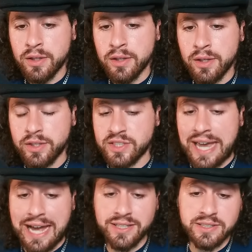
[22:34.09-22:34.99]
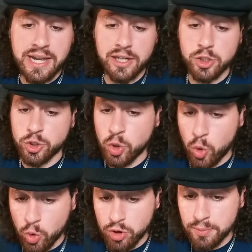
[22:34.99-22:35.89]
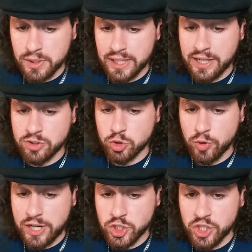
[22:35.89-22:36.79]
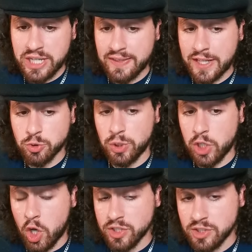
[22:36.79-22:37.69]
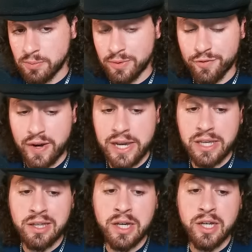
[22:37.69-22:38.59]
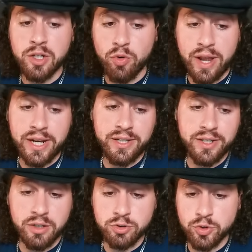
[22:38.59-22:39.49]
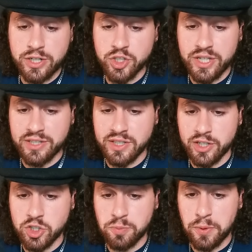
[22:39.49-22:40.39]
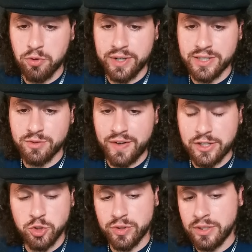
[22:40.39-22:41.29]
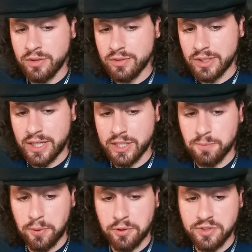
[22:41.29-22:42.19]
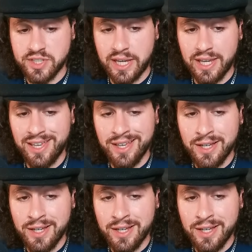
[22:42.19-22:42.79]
His gas tank looked horrible against Dreschke, and that's what lost them the fight. Granted, you know, Dreschke is an experienced veteran, I guess, per se.